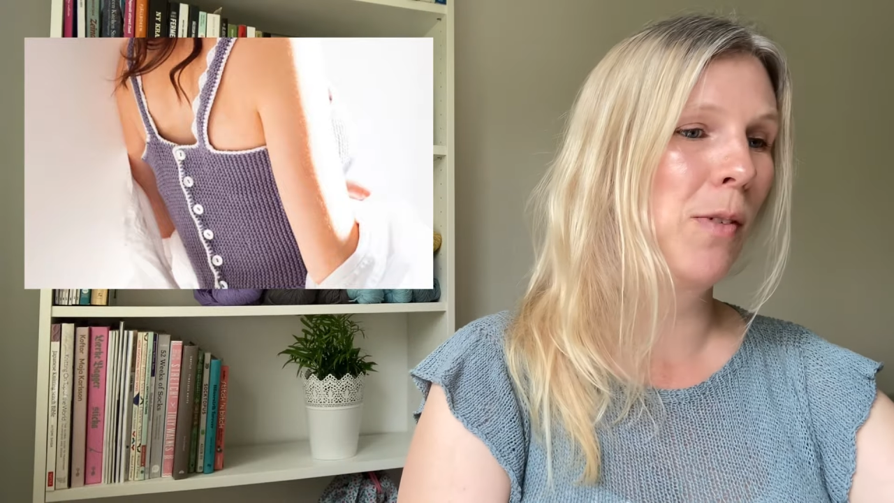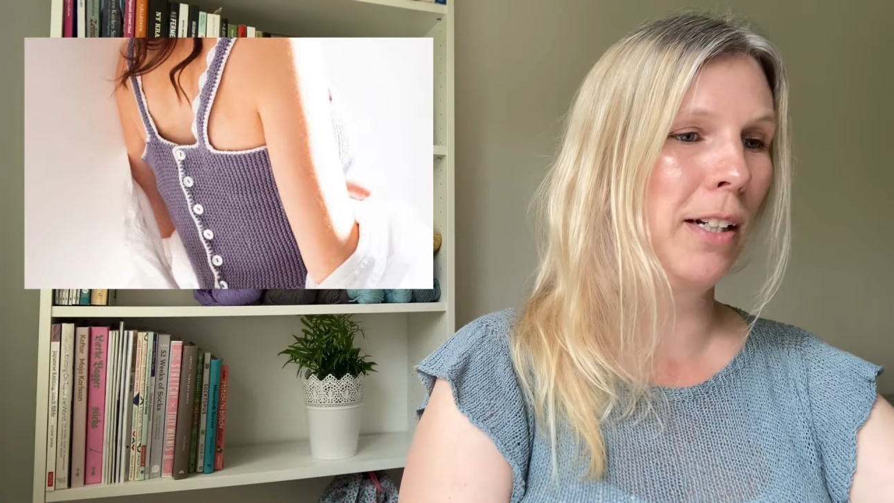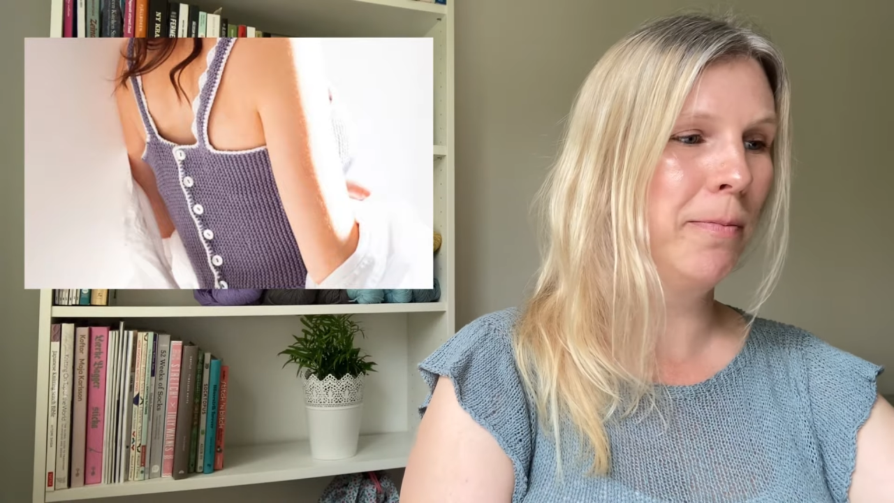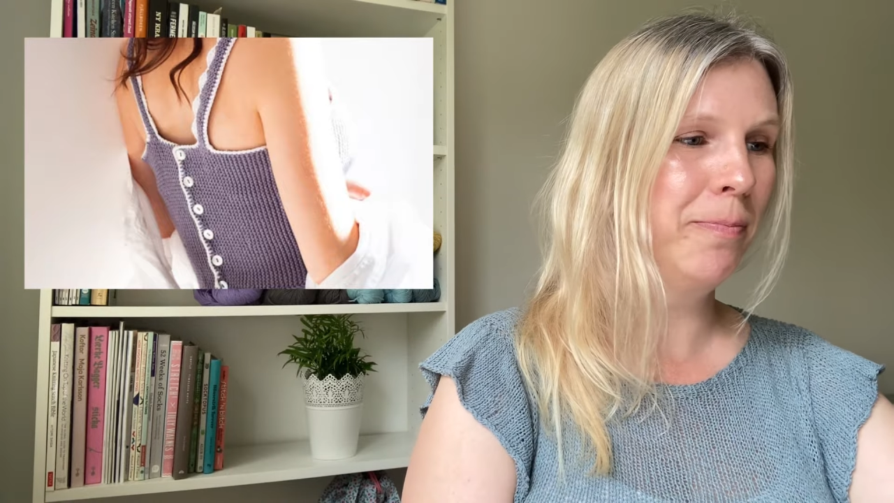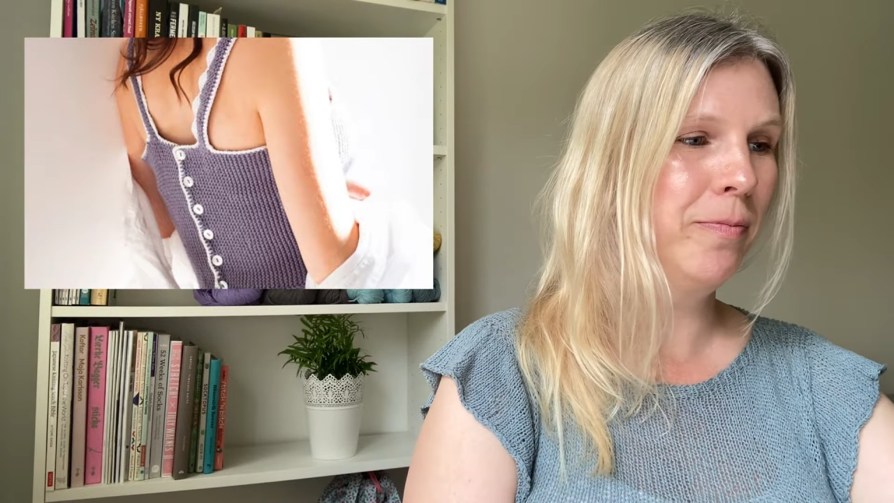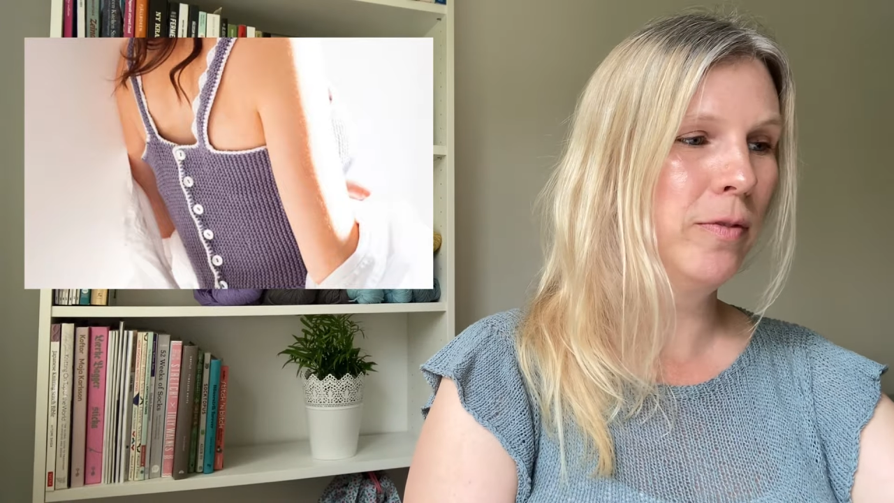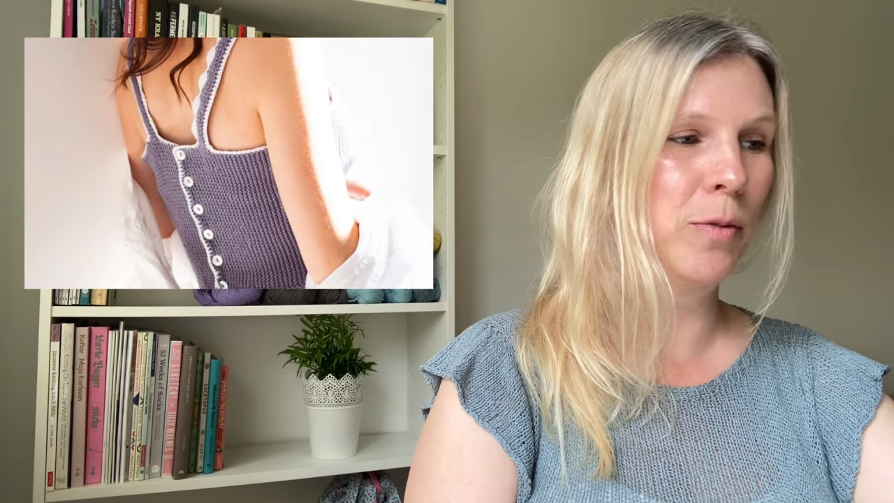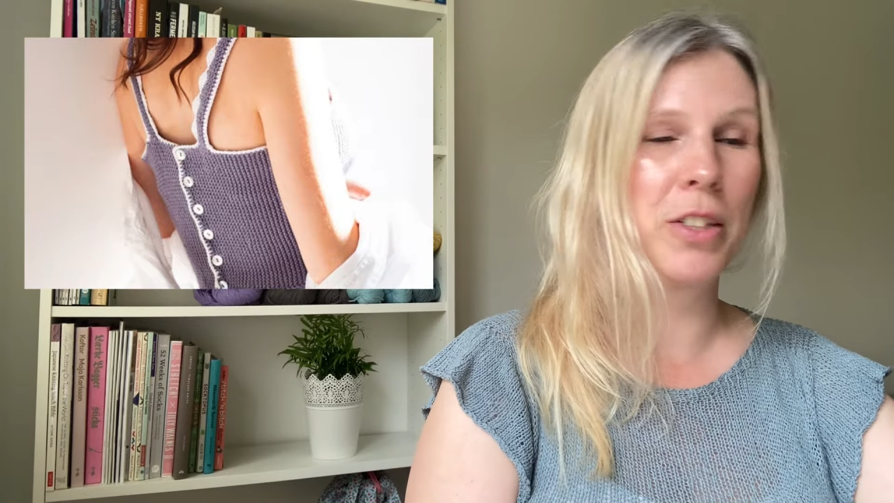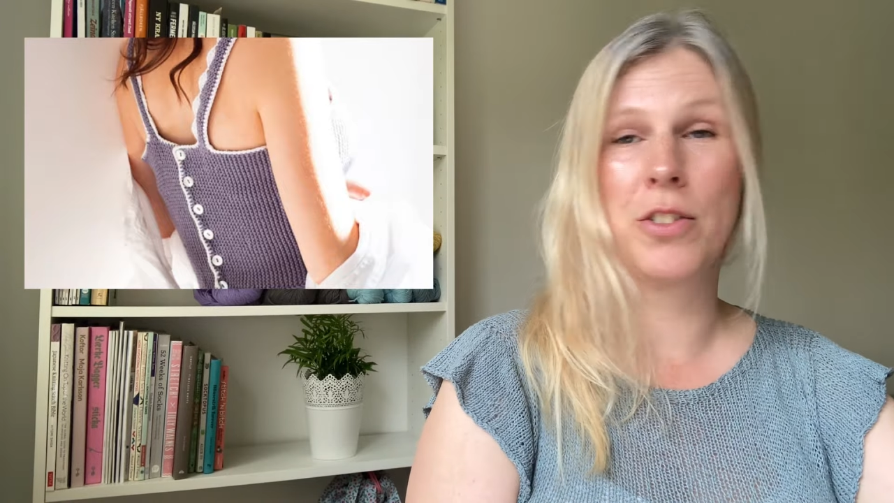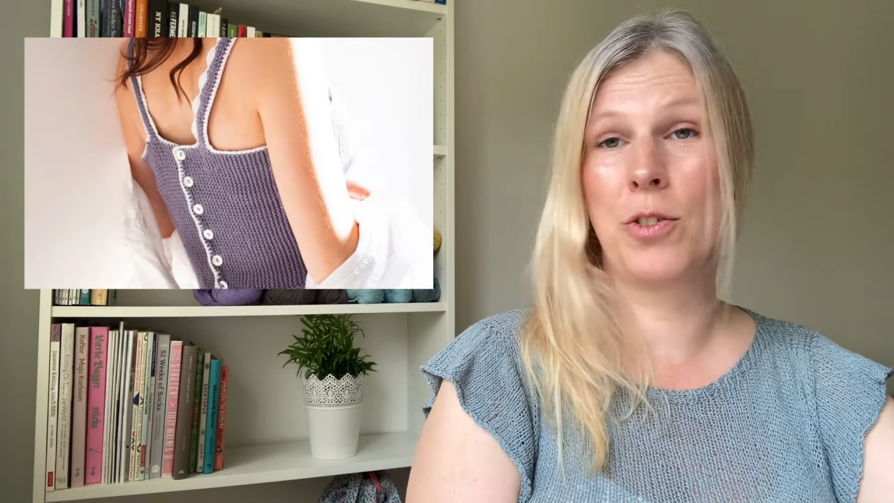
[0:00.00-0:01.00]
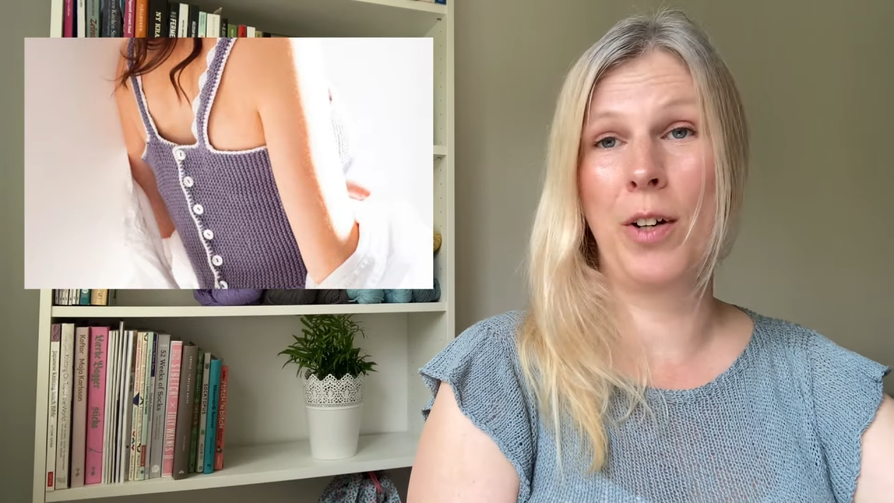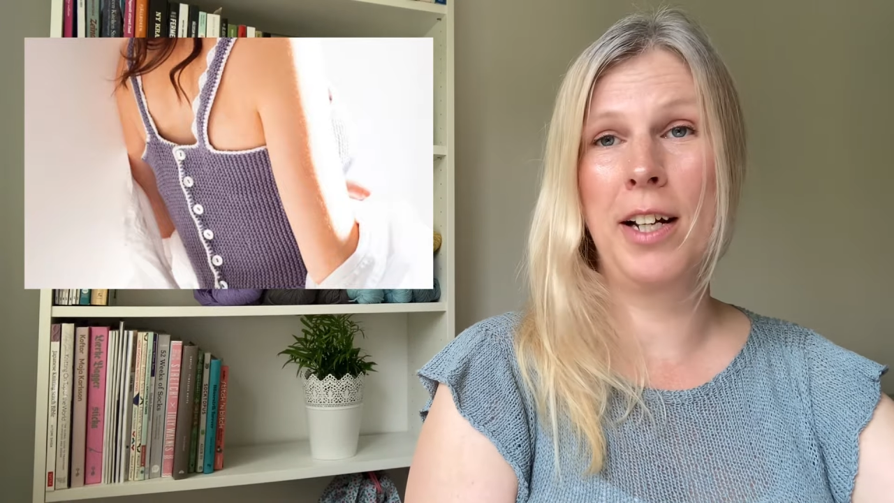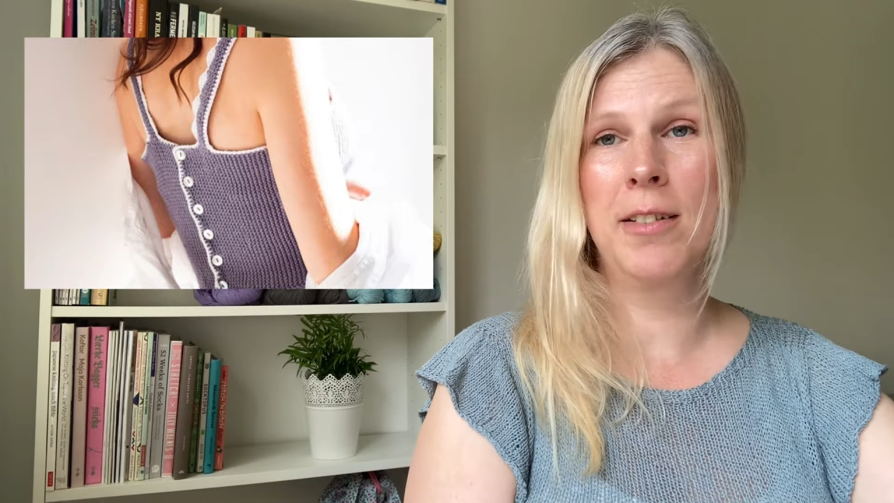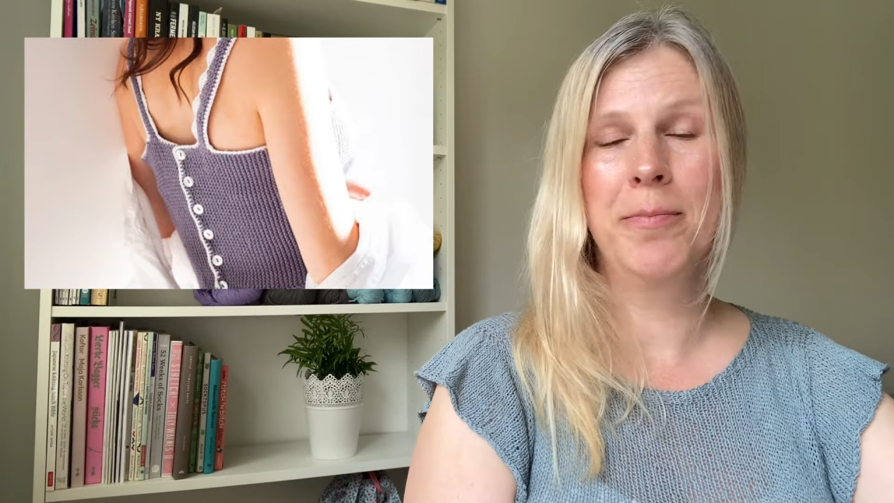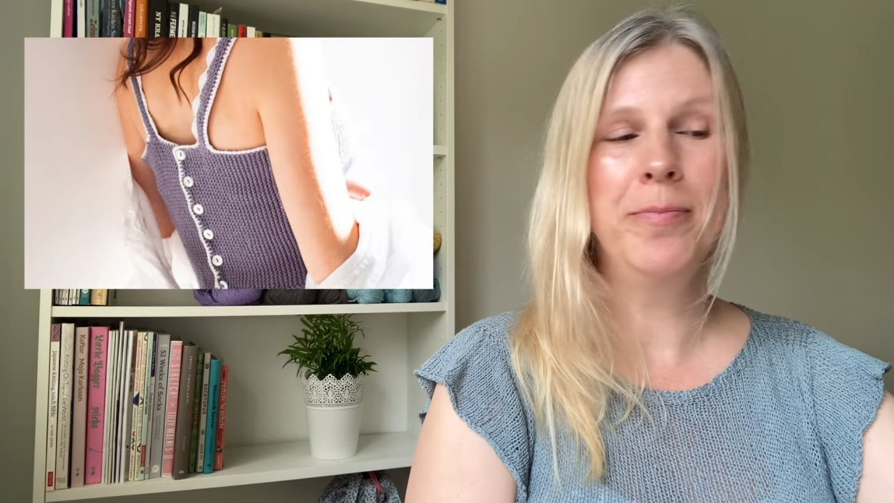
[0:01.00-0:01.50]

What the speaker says: one, which is great.